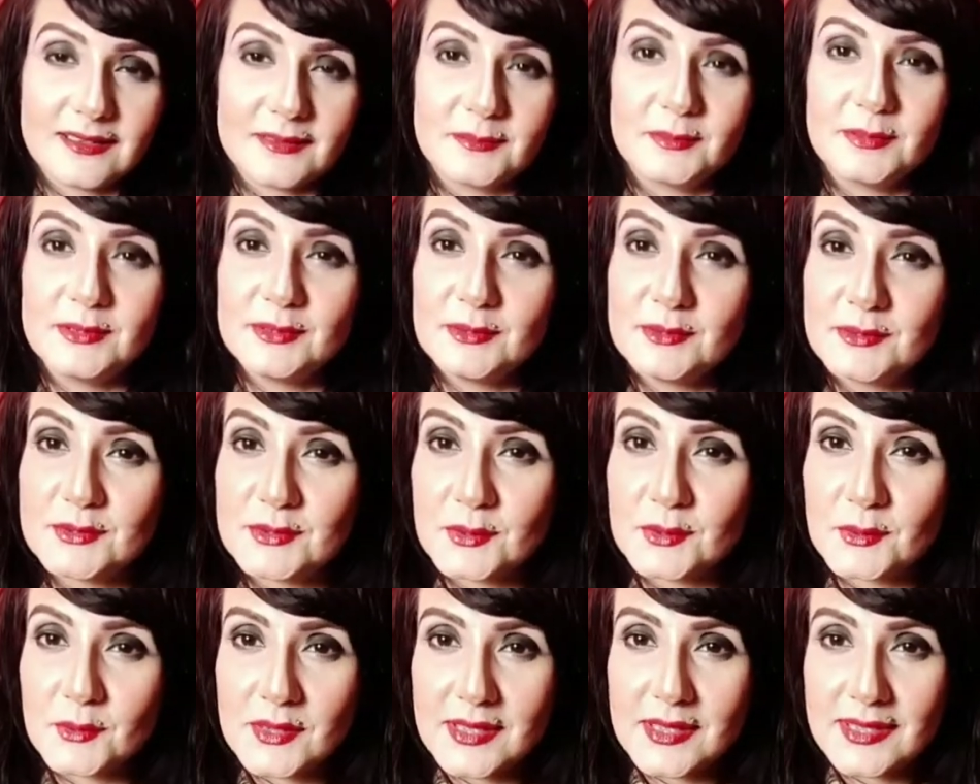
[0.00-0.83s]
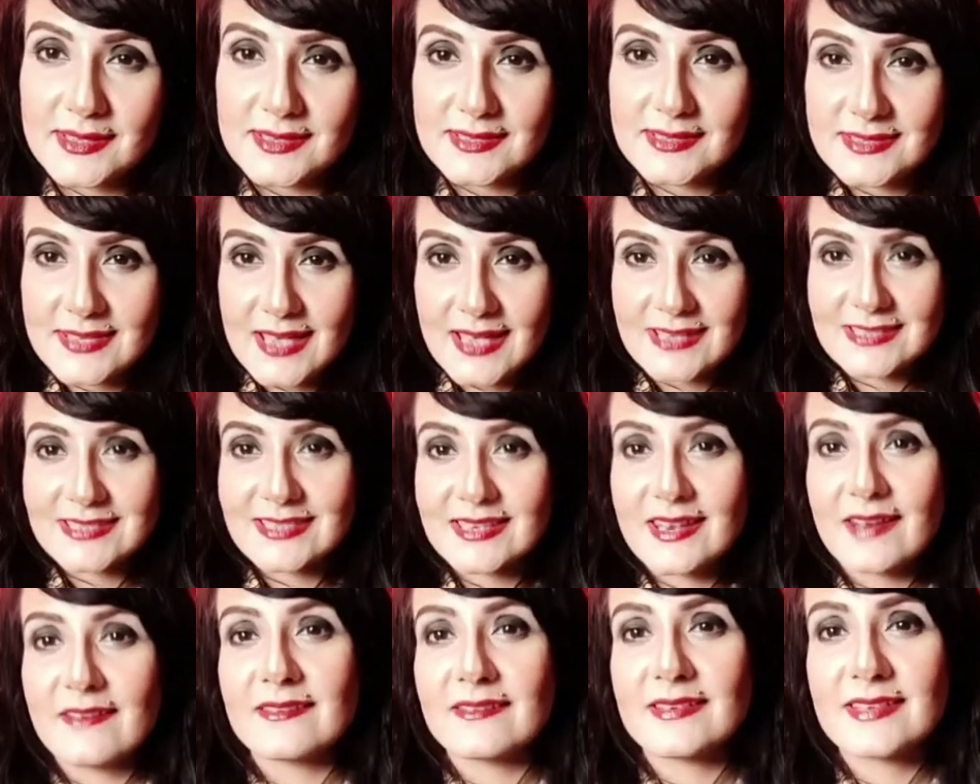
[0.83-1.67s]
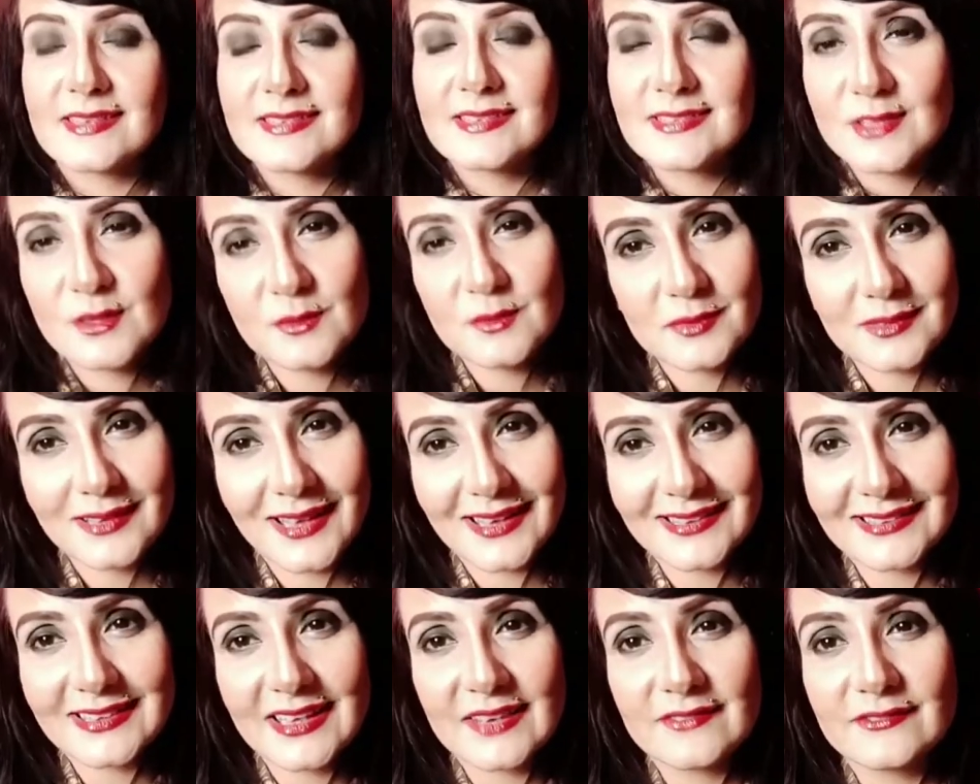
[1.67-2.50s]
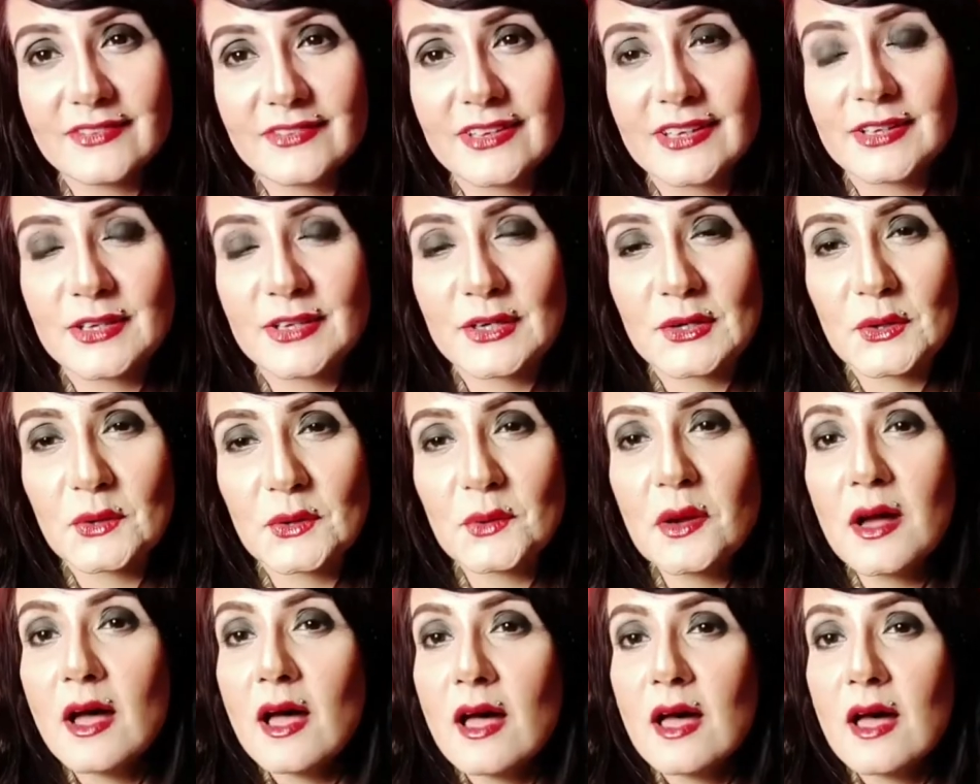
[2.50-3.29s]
Pluto in Sagittarius. Hope you liked that video.